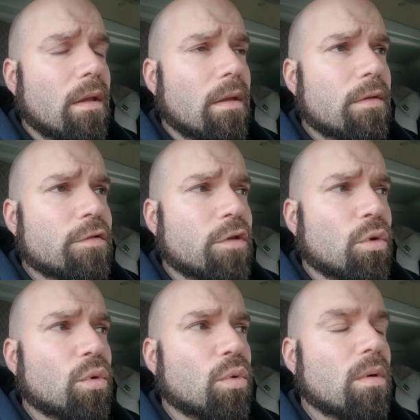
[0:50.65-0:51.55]

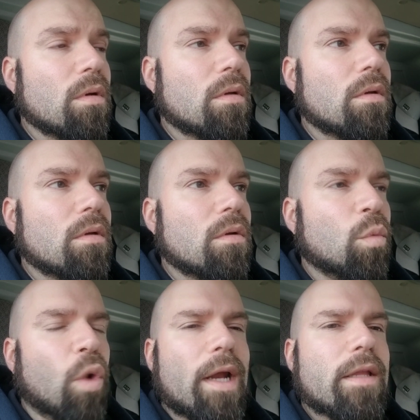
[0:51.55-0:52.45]
So
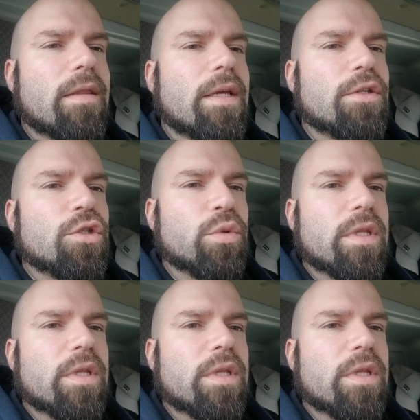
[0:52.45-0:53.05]
why did they do